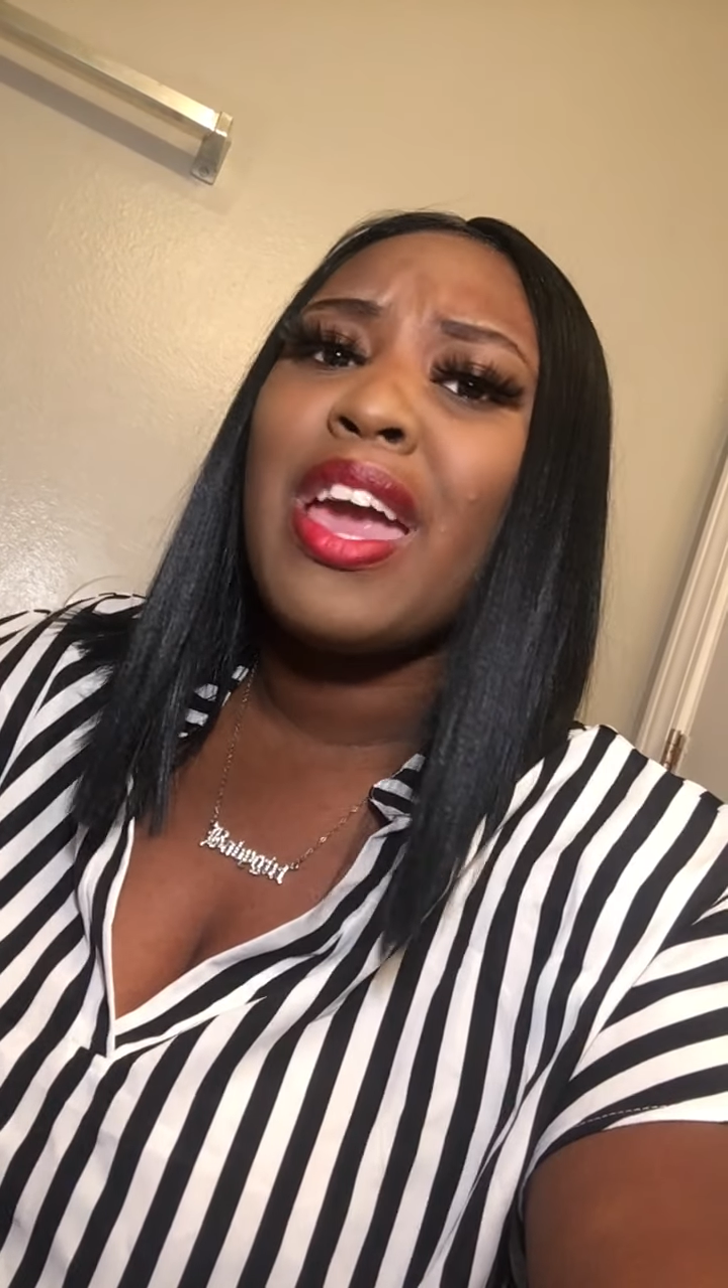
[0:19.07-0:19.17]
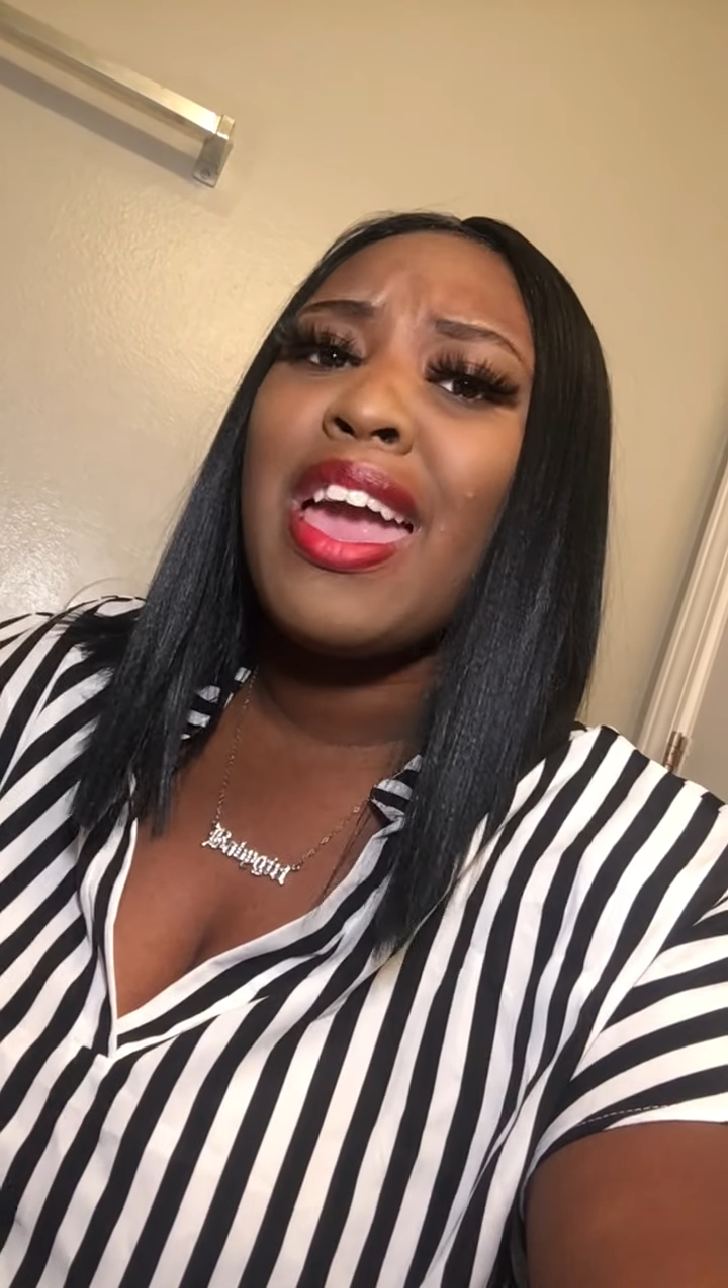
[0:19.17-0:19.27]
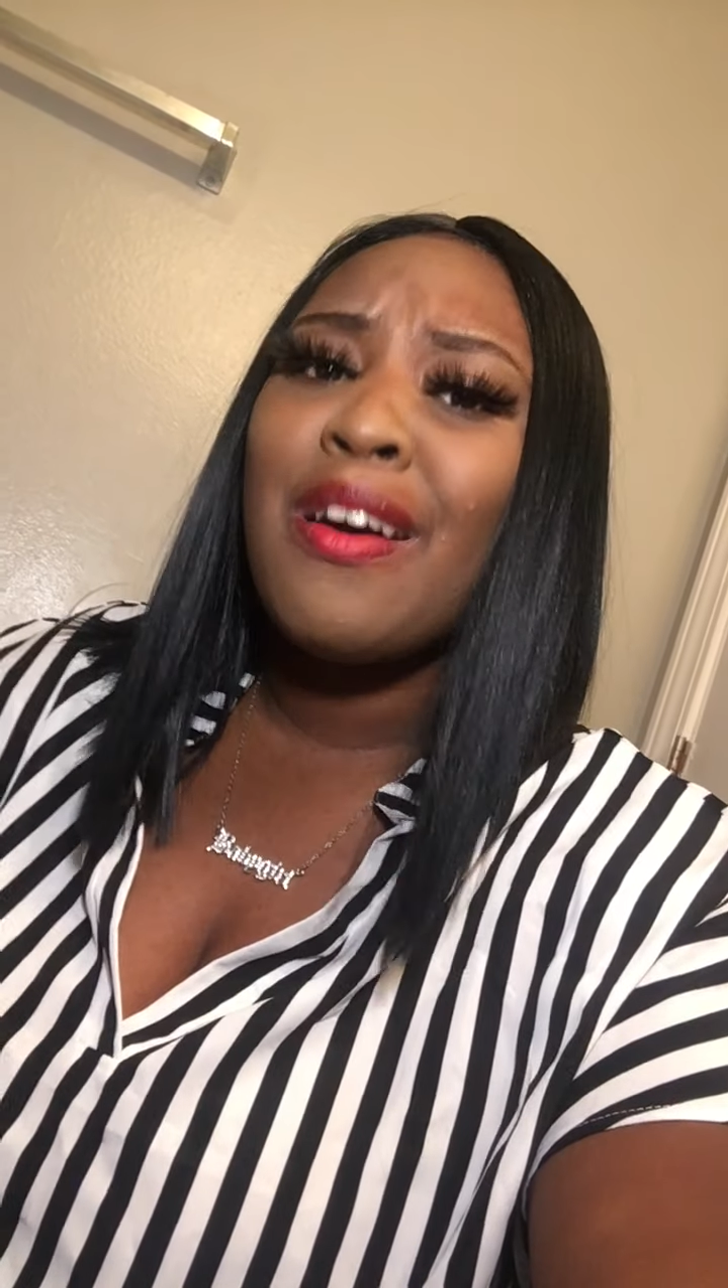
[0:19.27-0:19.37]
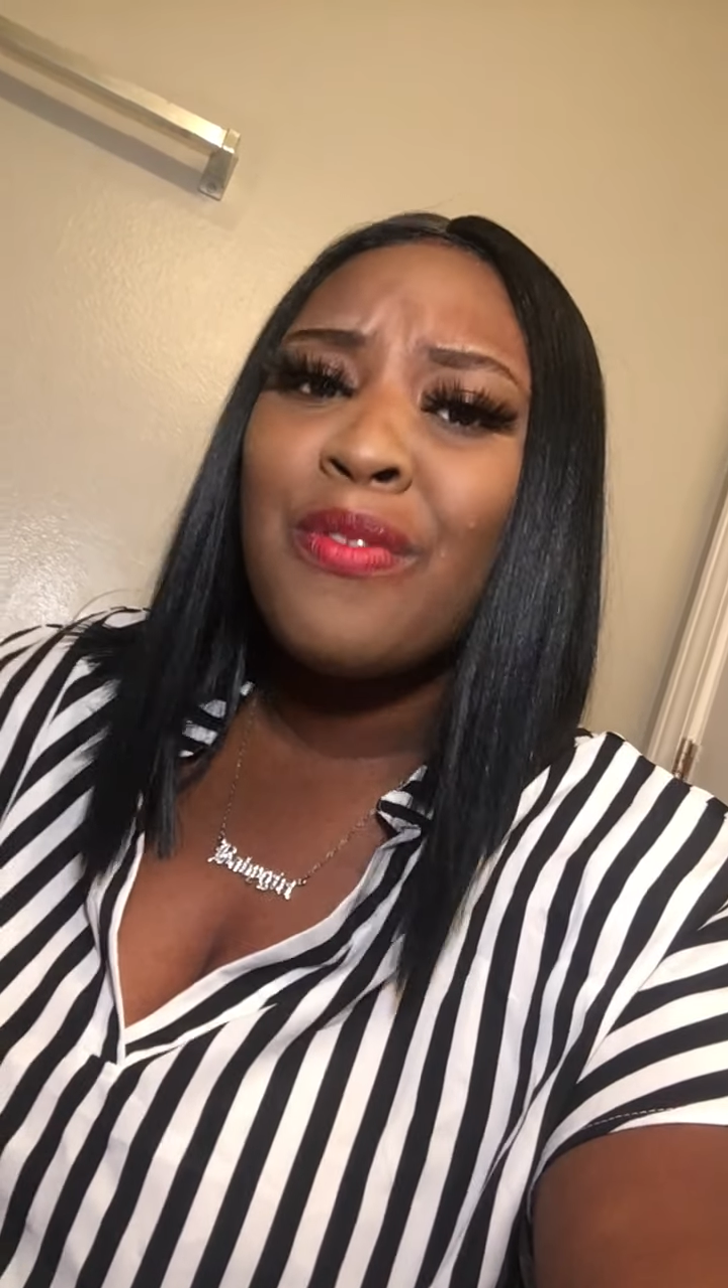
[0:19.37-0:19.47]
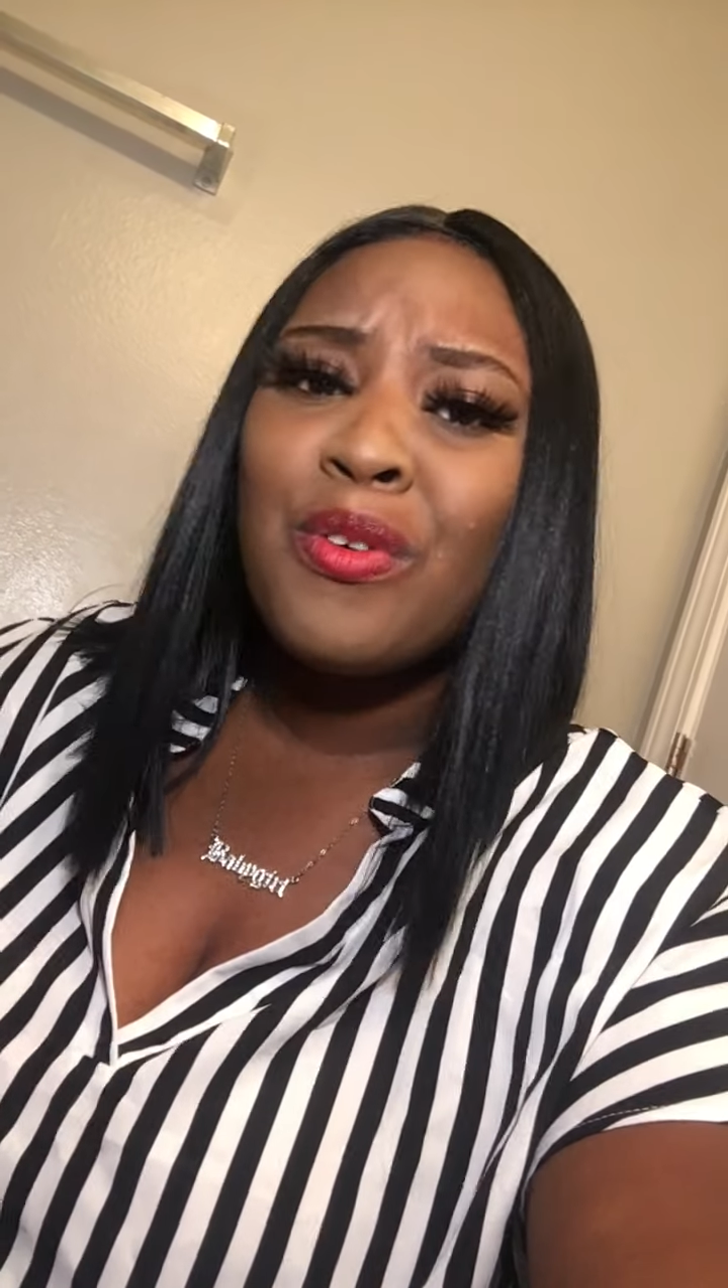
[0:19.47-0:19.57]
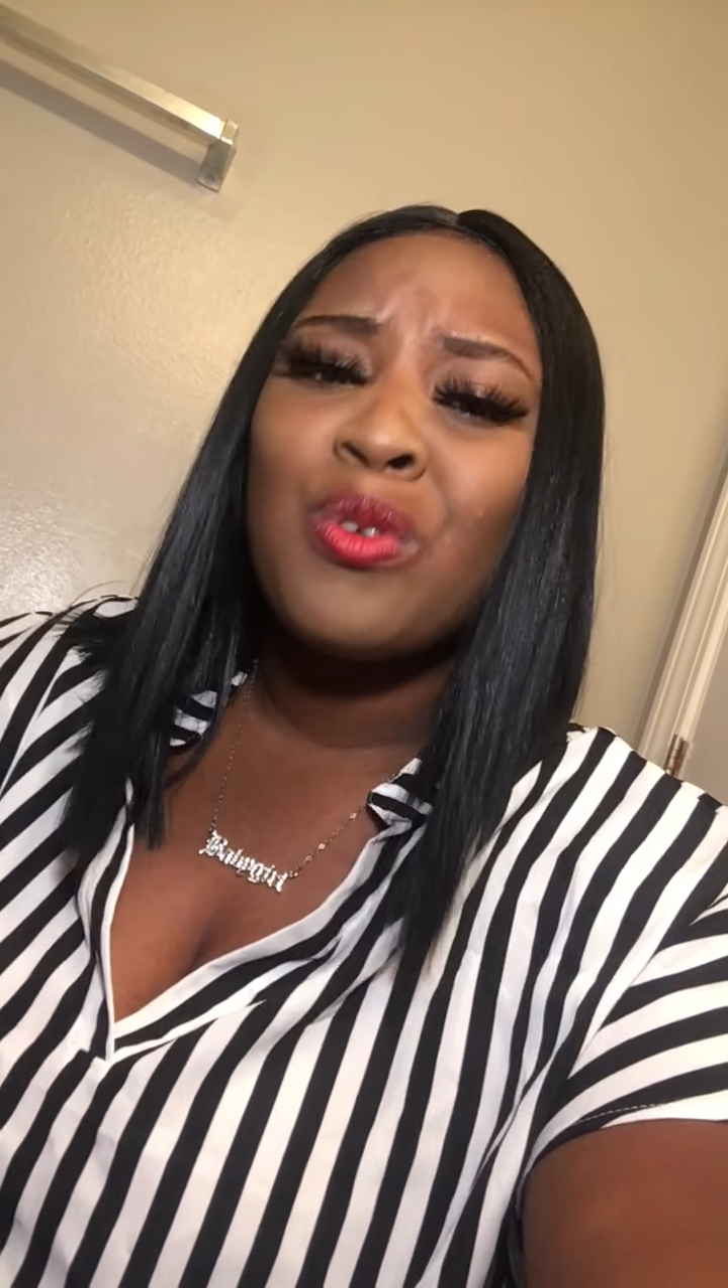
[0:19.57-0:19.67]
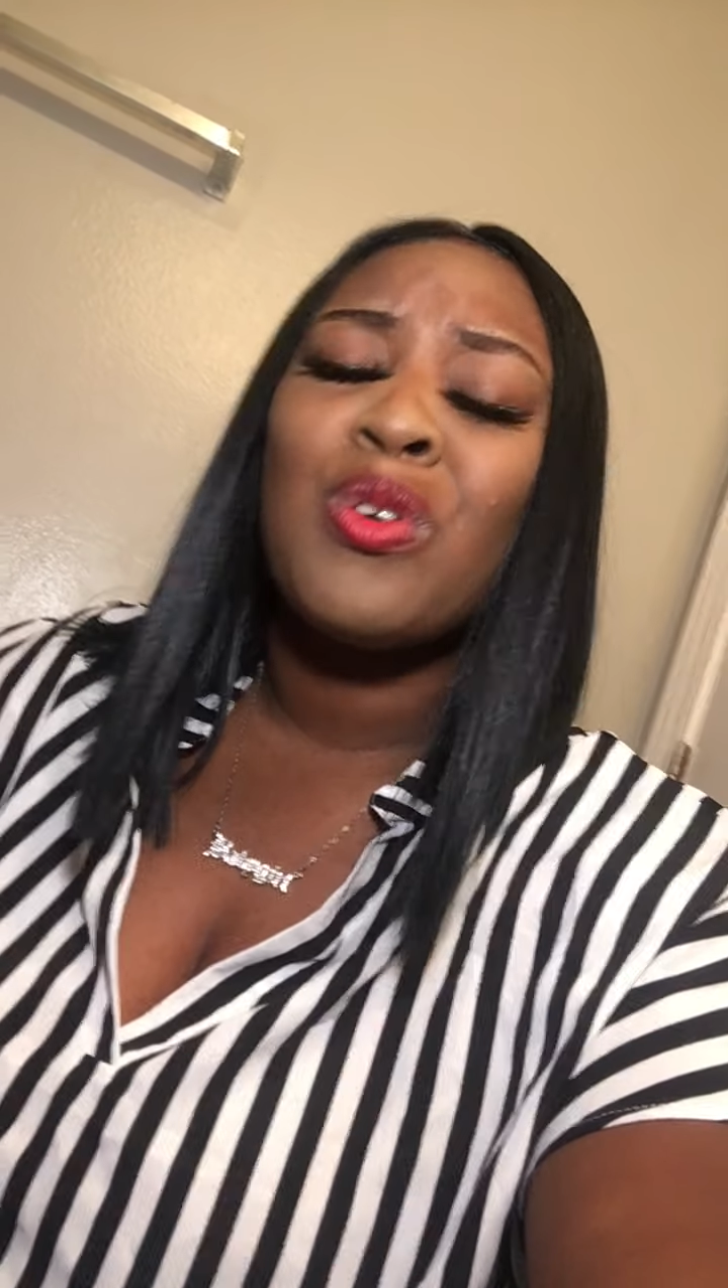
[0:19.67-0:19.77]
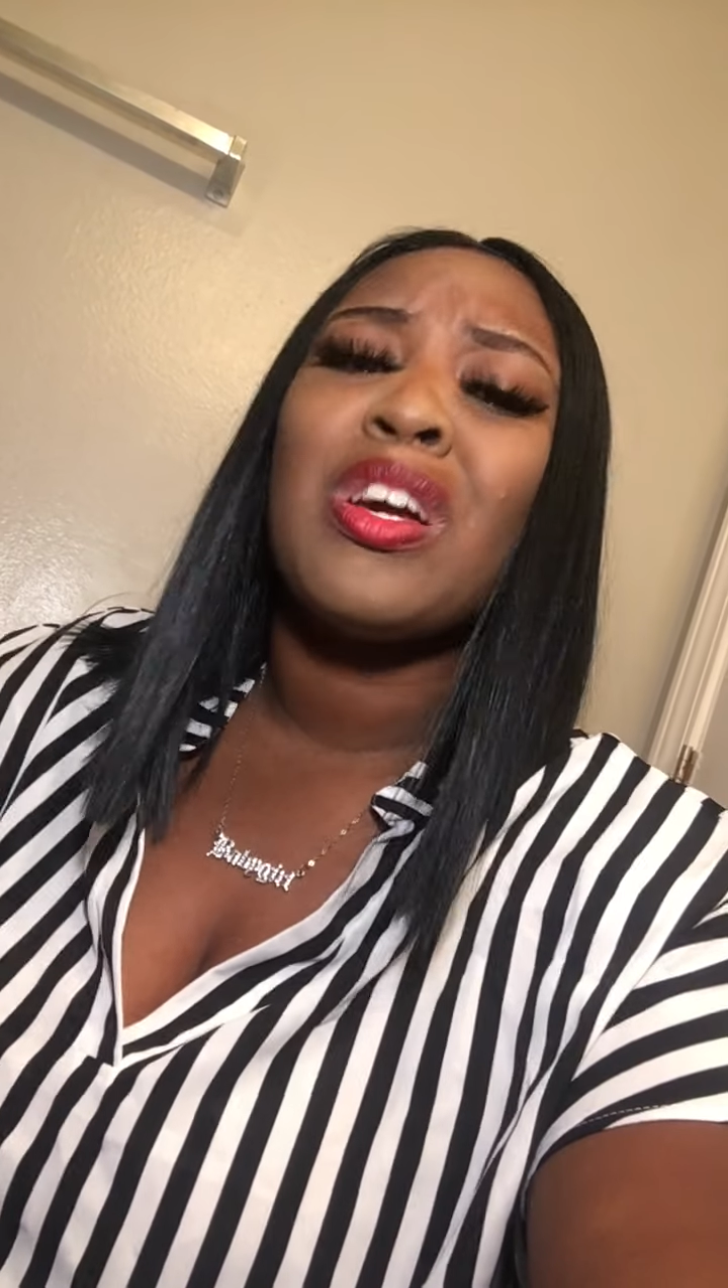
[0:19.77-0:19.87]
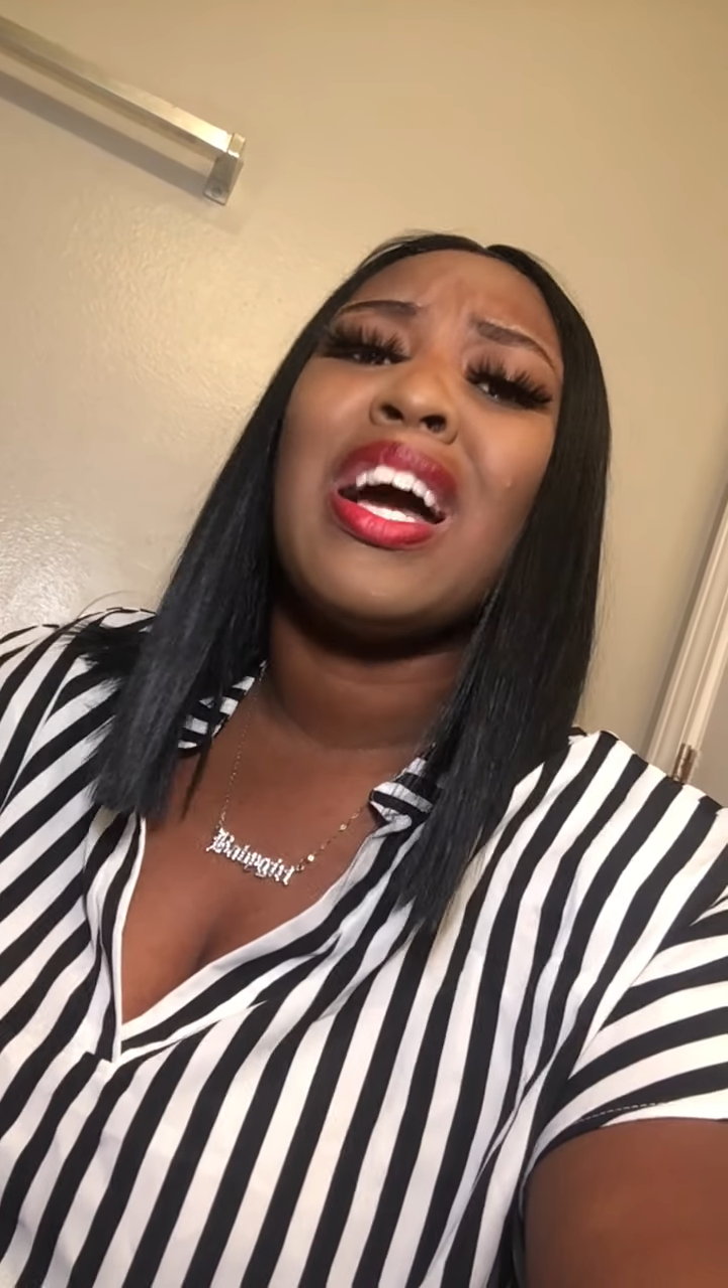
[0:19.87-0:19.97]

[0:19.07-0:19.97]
Ever